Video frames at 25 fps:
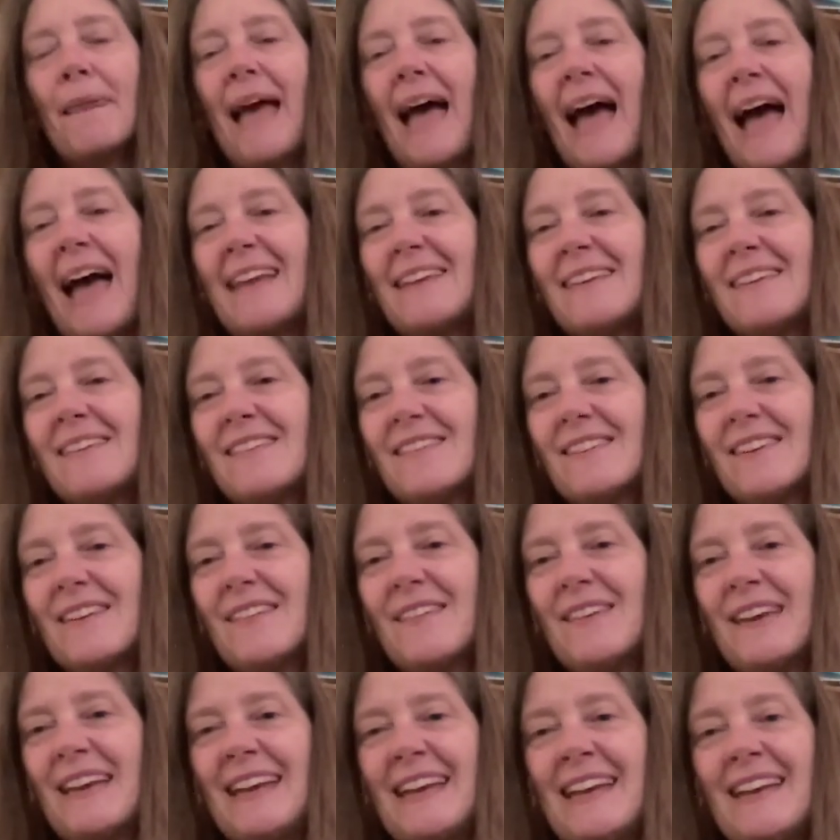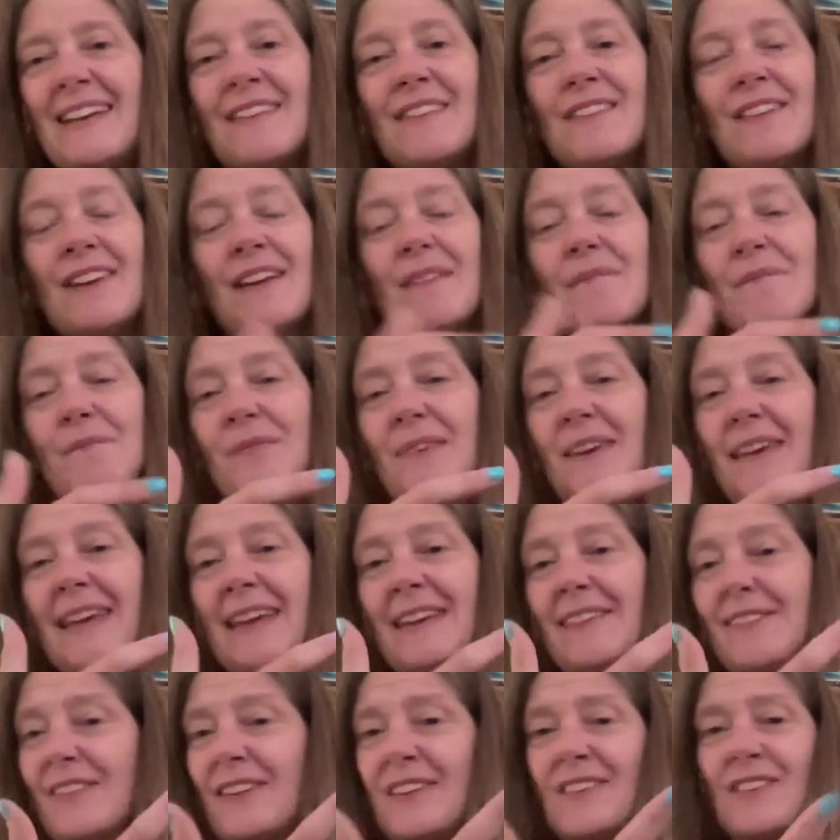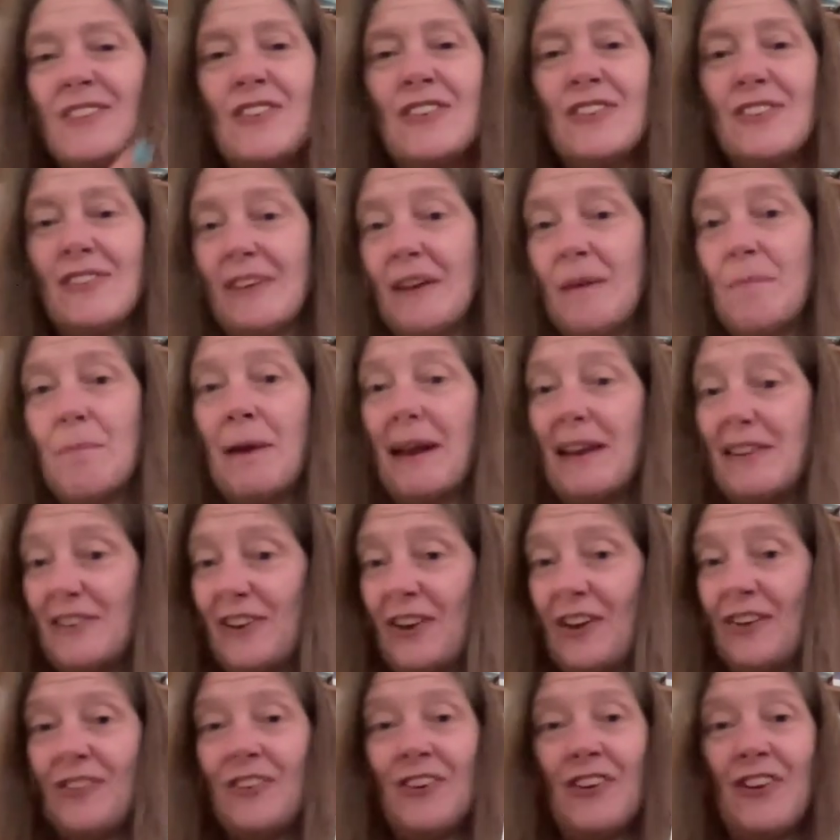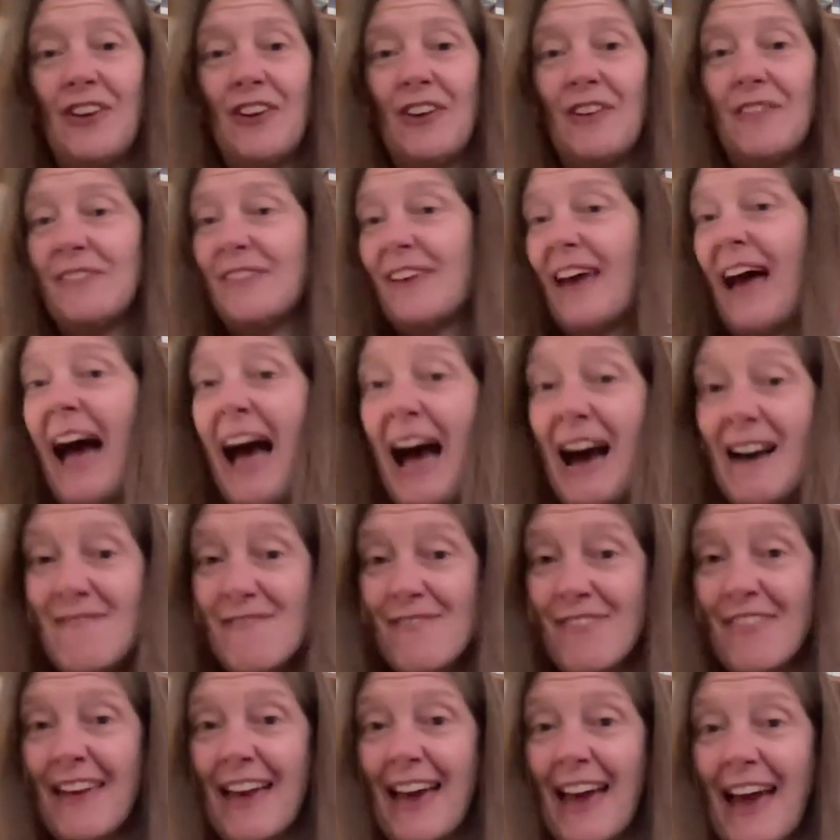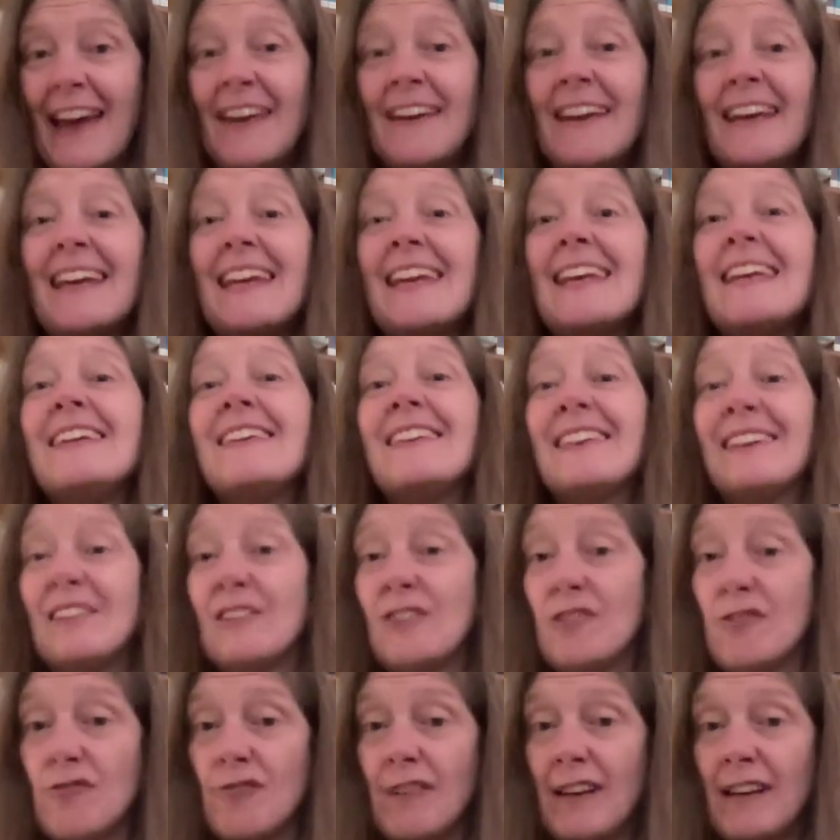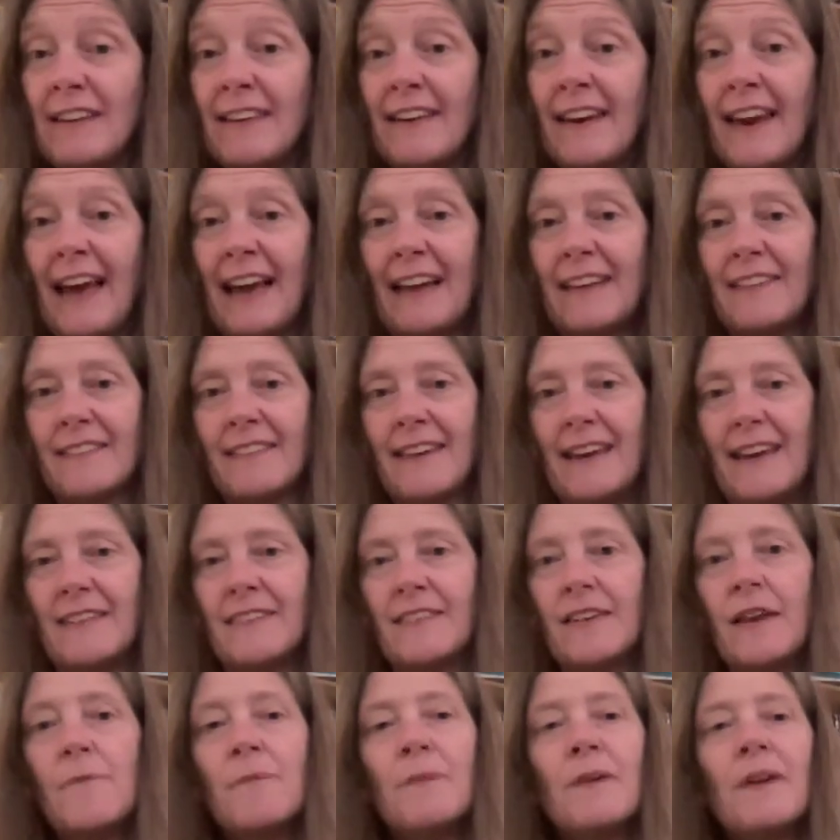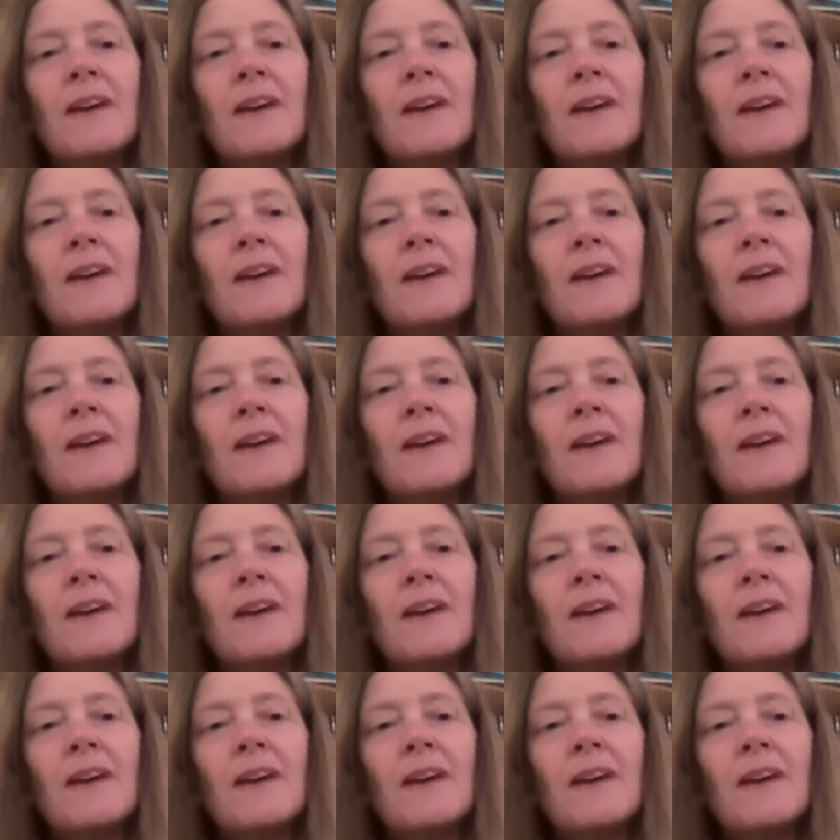And it it's just a pleasure to have there and easy to read and access.